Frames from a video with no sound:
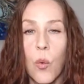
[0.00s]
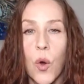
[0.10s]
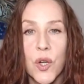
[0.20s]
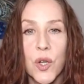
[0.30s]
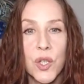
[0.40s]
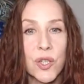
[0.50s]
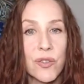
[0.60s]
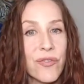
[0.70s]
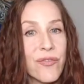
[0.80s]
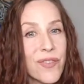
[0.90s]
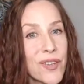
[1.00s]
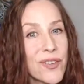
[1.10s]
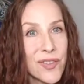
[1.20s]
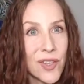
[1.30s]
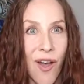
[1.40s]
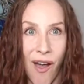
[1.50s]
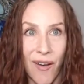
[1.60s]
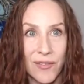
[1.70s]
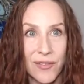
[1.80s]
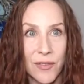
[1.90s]
What are you fearful
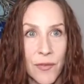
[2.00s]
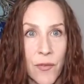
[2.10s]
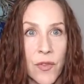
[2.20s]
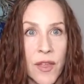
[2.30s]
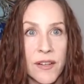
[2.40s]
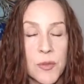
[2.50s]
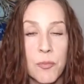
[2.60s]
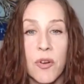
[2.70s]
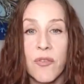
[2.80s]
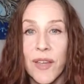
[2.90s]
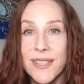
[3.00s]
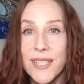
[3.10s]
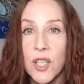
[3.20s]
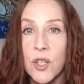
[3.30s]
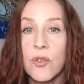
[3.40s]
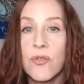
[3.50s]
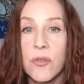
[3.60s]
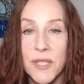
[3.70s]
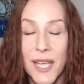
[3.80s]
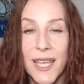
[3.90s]
of that is preventing you
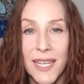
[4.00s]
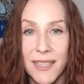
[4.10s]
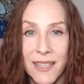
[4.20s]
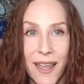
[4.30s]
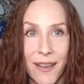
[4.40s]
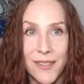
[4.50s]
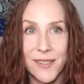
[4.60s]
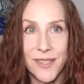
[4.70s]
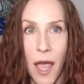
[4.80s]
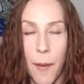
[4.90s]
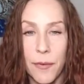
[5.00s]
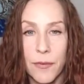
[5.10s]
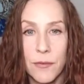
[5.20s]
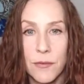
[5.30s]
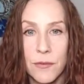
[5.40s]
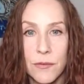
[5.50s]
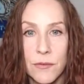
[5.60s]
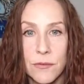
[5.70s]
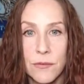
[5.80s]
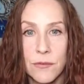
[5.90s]
from taking the next step?
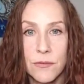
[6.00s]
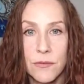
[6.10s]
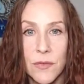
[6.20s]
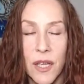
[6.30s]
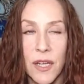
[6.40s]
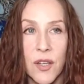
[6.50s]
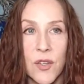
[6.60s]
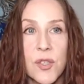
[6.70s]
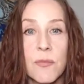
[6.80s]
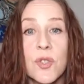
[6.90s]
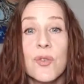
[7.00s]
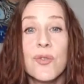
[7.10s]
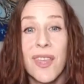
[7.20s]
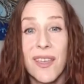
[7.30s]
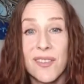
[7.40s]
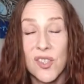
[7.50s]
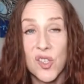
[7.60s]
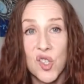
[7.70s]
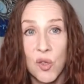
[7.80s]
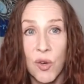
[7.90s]
And here's some new things
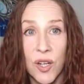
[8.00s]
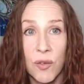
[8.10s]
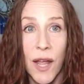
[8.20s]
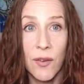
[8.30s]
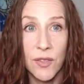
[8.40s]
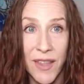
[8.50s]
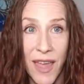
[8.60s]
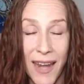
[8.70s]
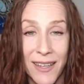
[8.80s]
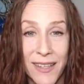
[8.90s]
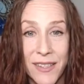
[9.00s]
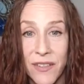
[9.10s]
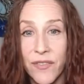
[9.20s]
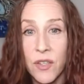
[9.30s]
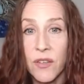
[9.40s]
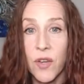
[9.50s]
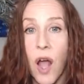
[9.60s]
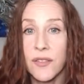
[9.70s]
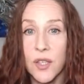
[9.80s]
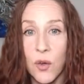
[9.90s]
to chew on around that. Is it a fear of
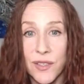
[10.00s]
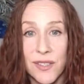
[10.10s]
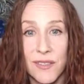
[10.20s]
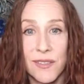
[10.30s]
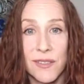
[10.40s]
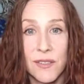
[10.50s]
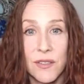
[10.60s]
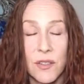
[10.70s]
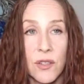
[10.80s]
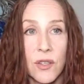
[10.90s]
consequences?